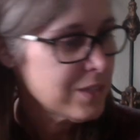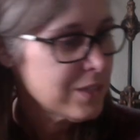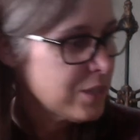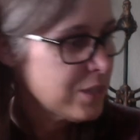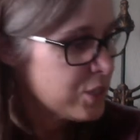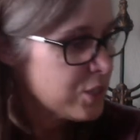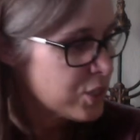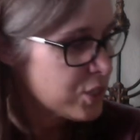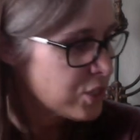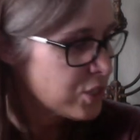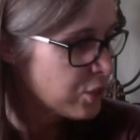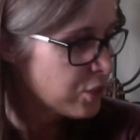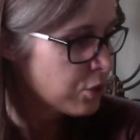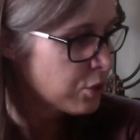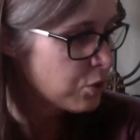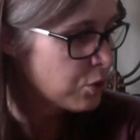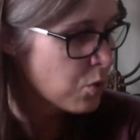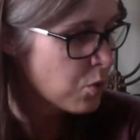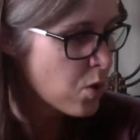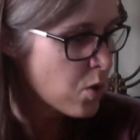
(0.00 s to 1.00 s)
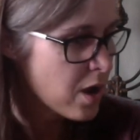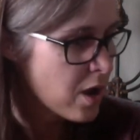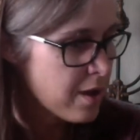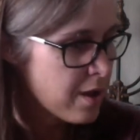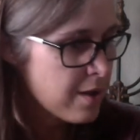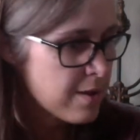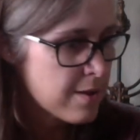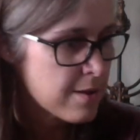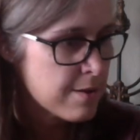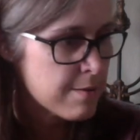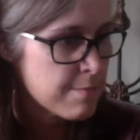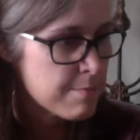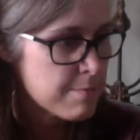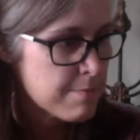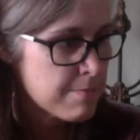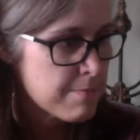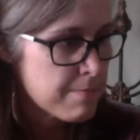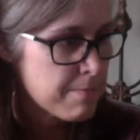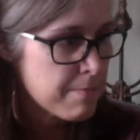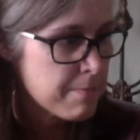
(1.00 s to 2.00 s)
So
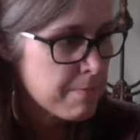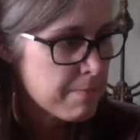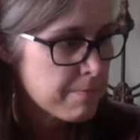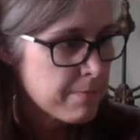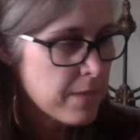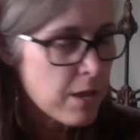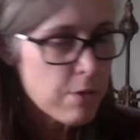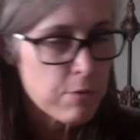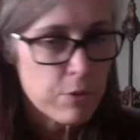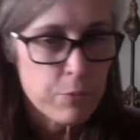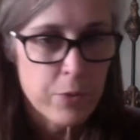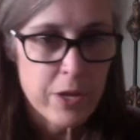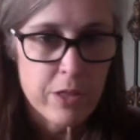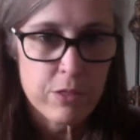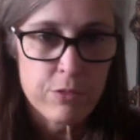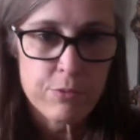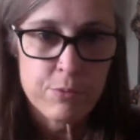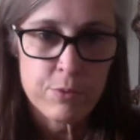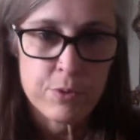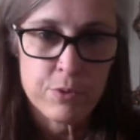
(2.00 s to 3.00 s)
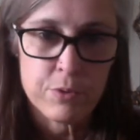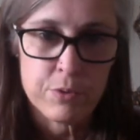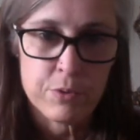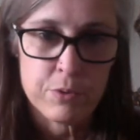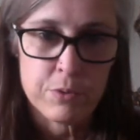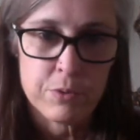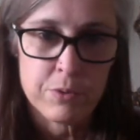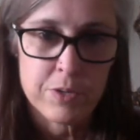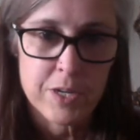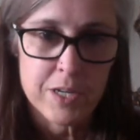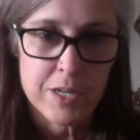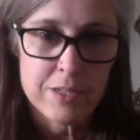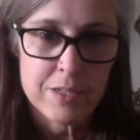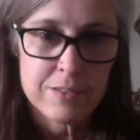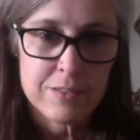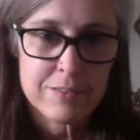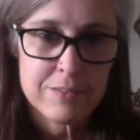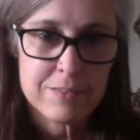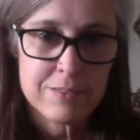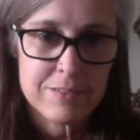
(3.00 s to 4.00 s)
we went through
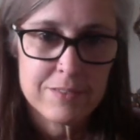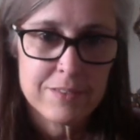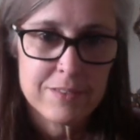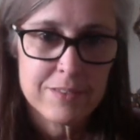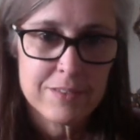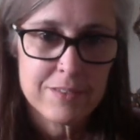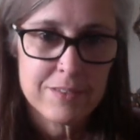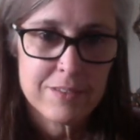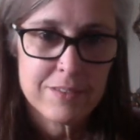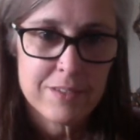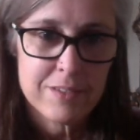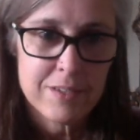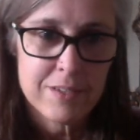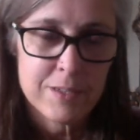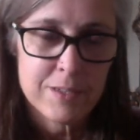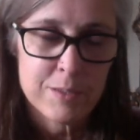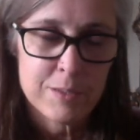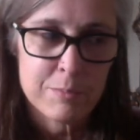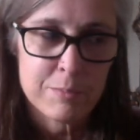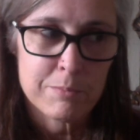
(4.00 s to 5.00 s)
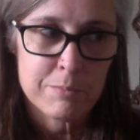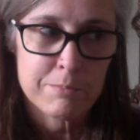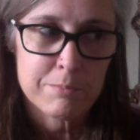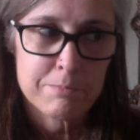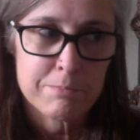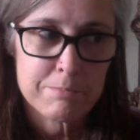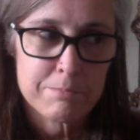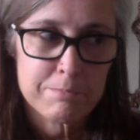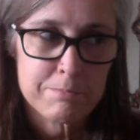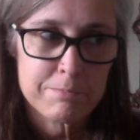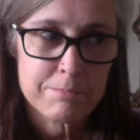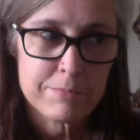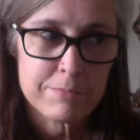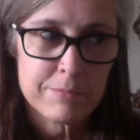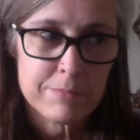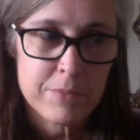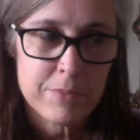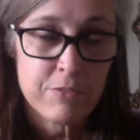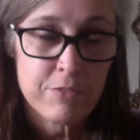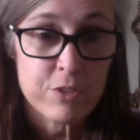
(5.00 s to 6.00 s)

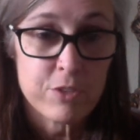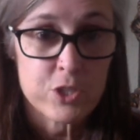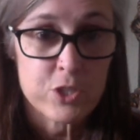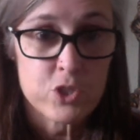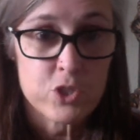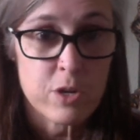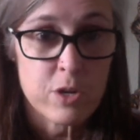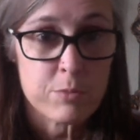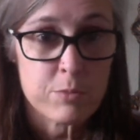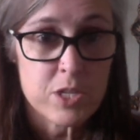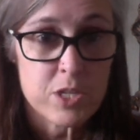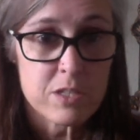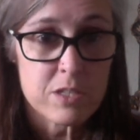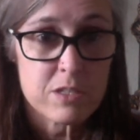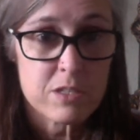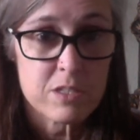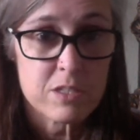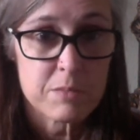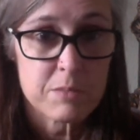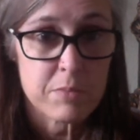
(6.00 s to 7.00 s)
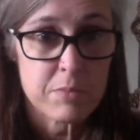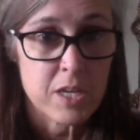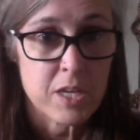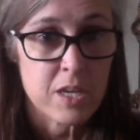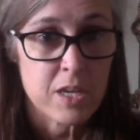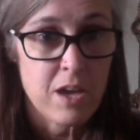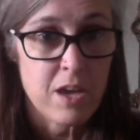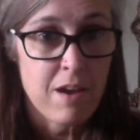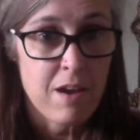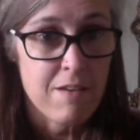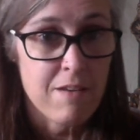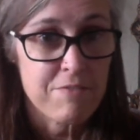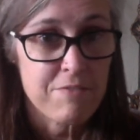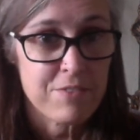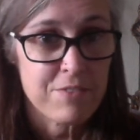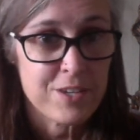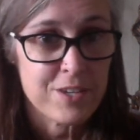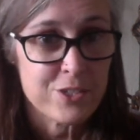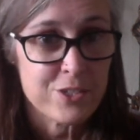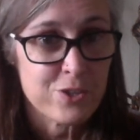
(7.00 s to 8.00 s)
my finished objects, my
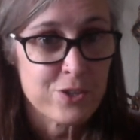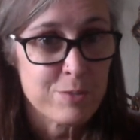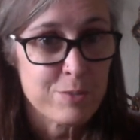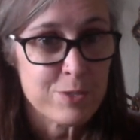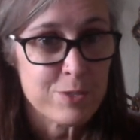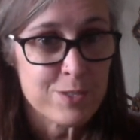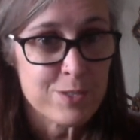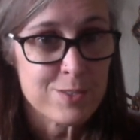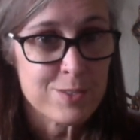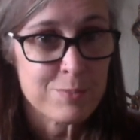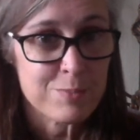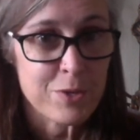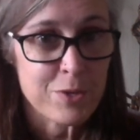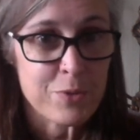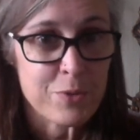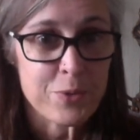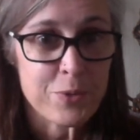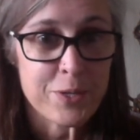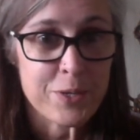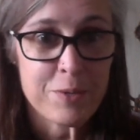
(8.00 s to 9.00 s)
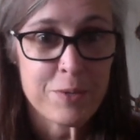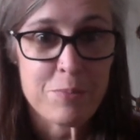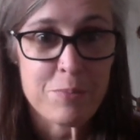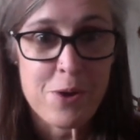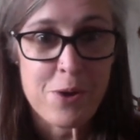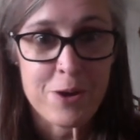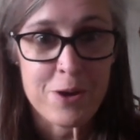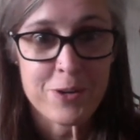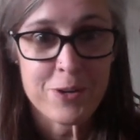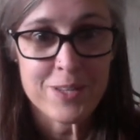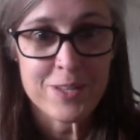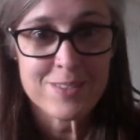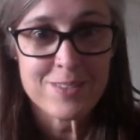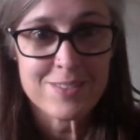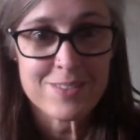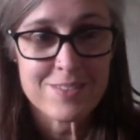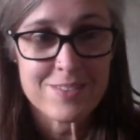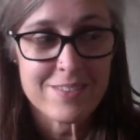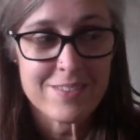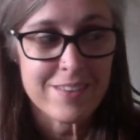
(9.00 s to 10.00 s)
half-finished objects, my work in progress,
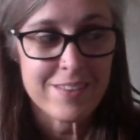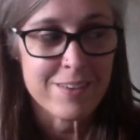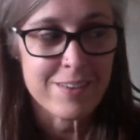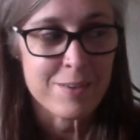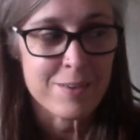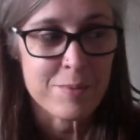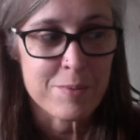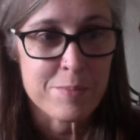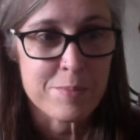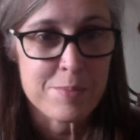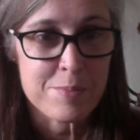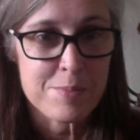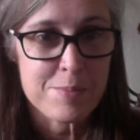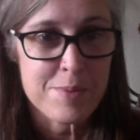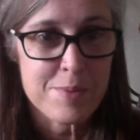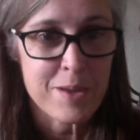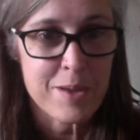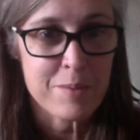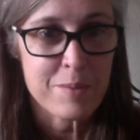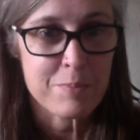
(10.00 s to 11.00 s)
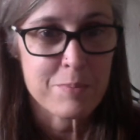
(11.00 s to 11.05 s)
my